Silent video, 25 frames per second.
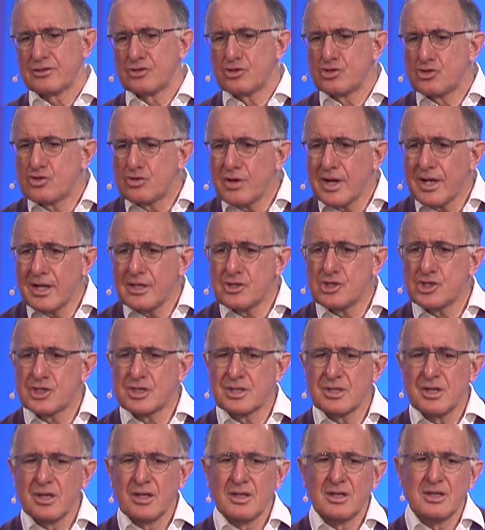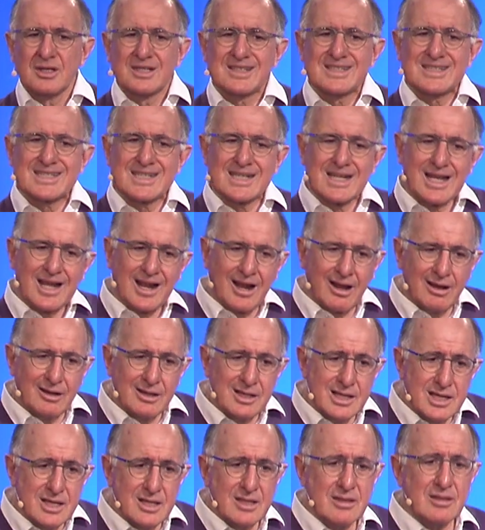Dredged to
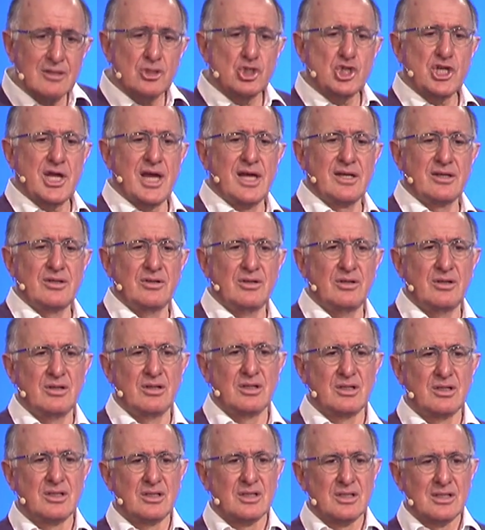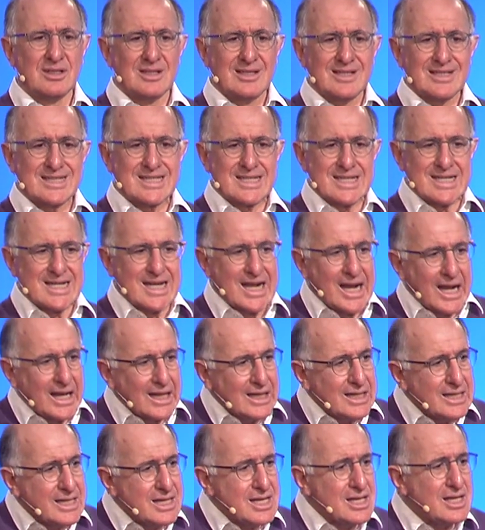clear the channel, to
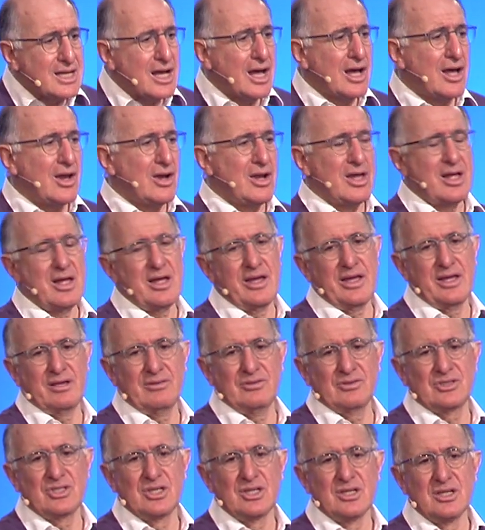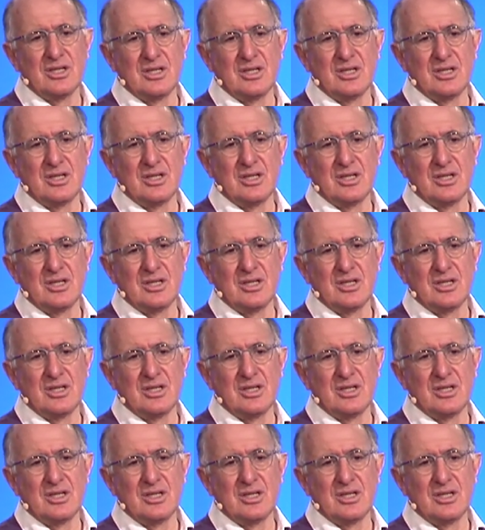clear our lives,